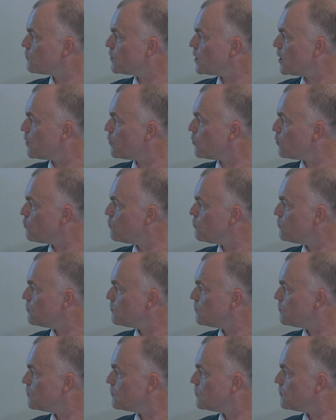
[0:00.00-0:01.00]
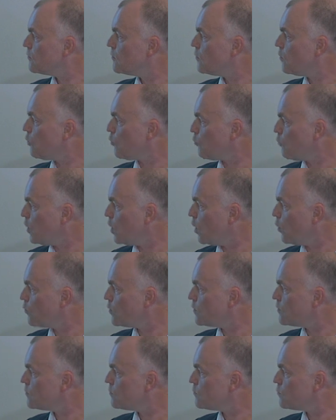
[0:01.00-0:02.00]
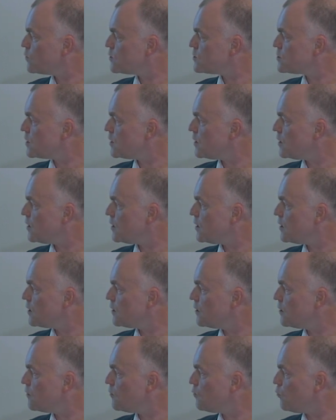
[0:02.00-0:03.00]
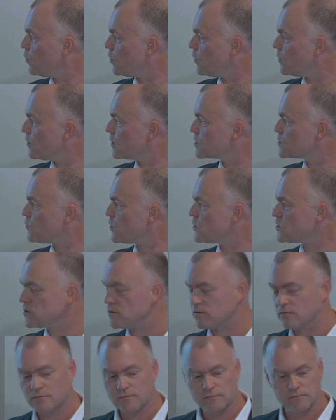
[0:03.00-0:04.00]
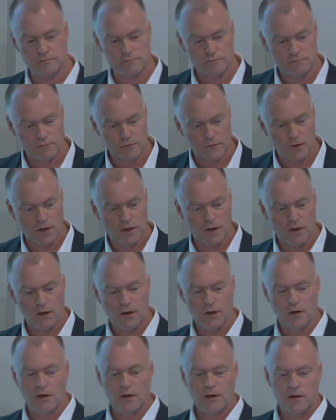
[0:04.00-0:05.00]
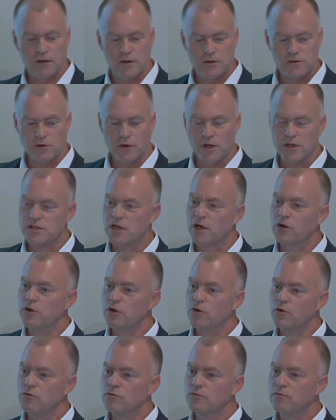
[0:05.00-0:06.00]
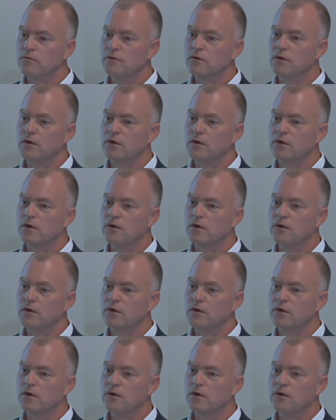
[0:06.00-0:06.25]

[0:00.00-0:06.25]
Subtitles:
of the arrow, or below it, we see the Boolean expression. So that's how you